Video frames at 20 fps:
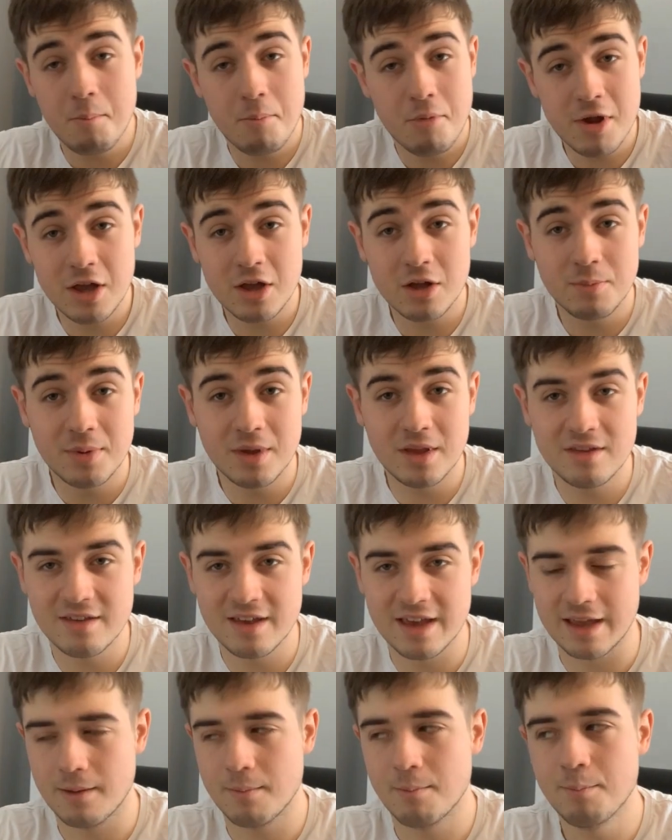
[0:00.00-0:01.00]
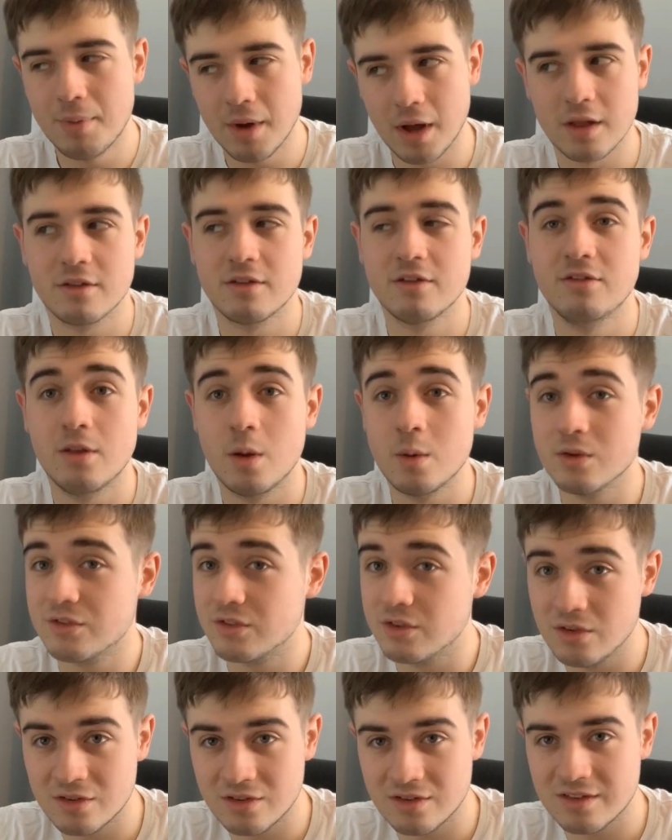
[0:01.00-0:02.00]
Pretty good PC, but no
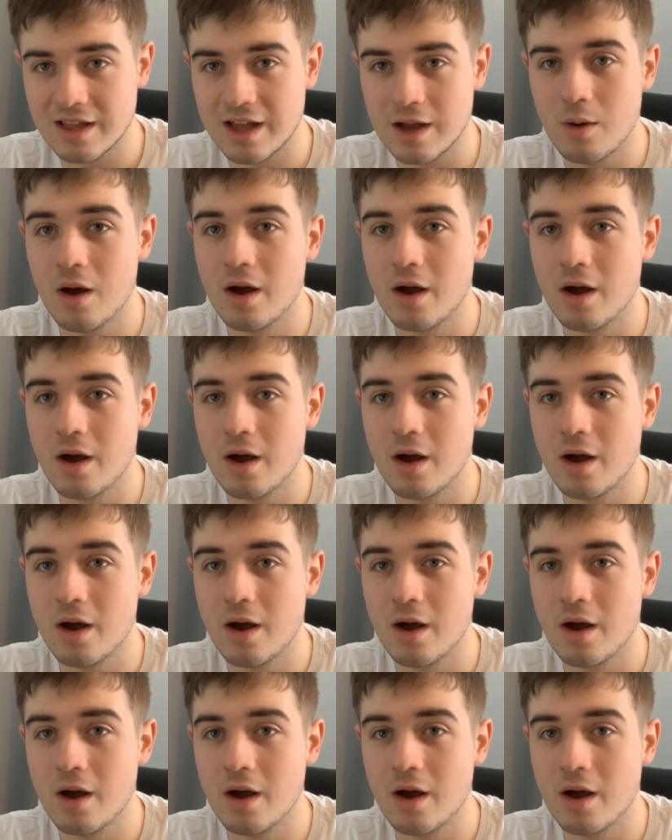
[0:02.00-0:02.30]
excuses now.